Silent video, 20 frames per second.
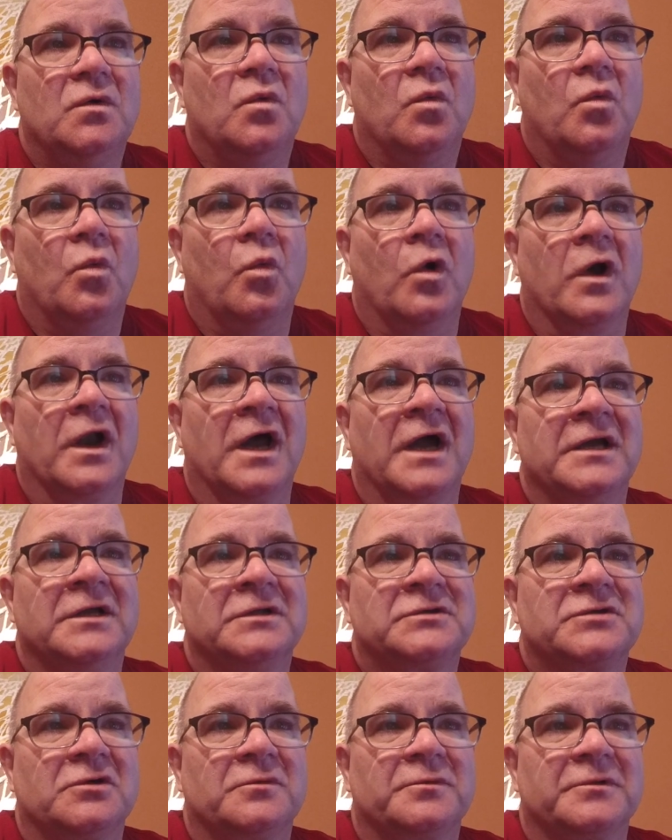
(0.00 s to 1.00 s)
What I
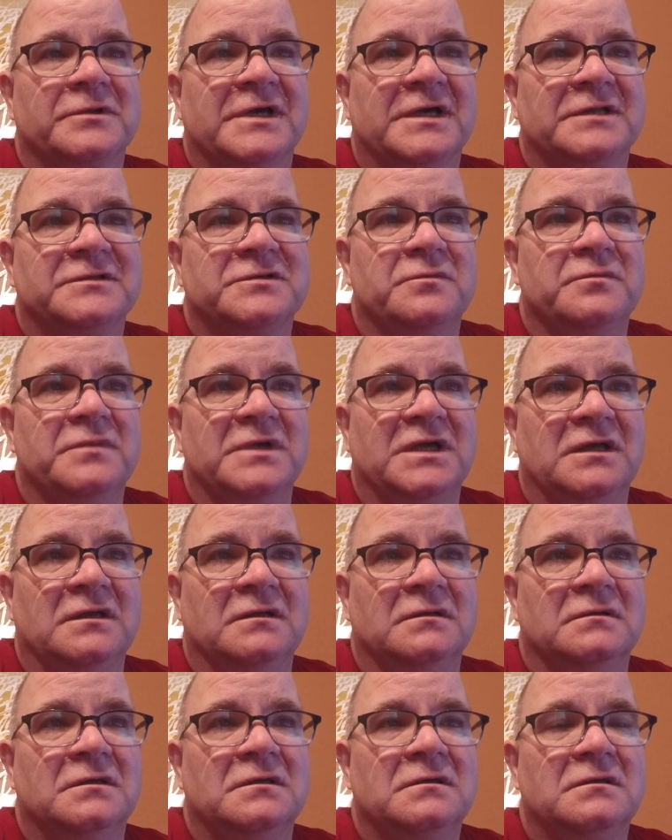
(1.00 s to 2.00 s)
interpret that to
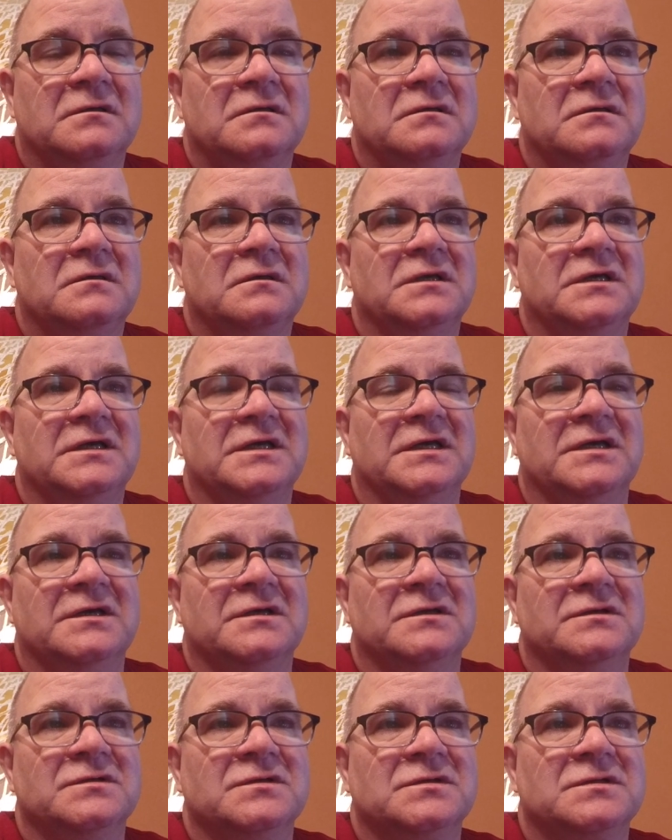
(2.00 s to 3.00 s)
mean
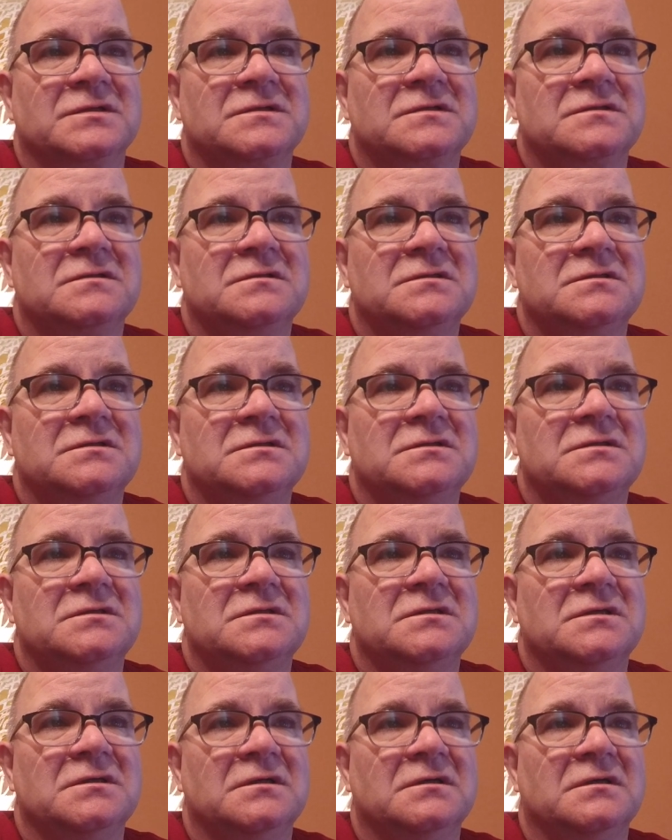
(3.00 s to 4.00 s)
is
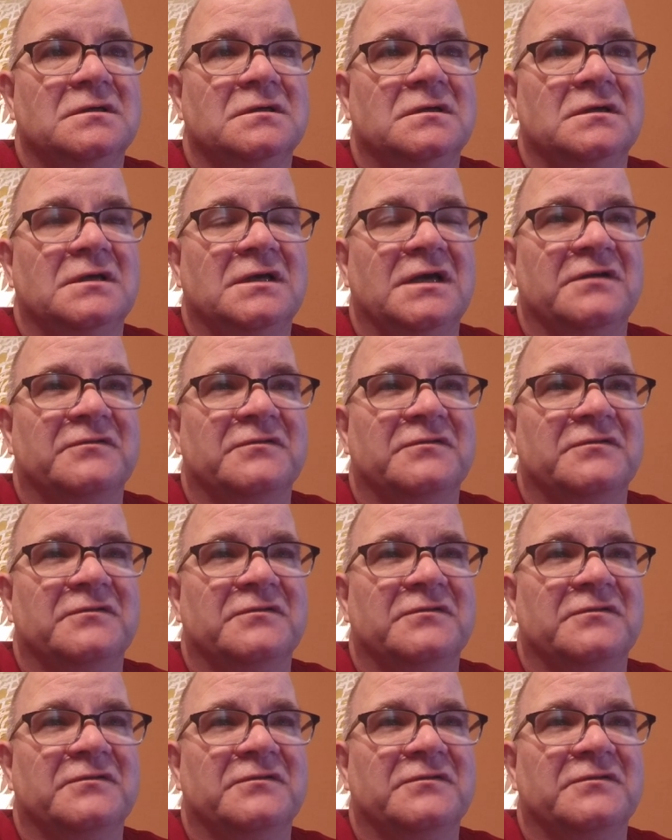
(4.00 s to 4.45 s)
a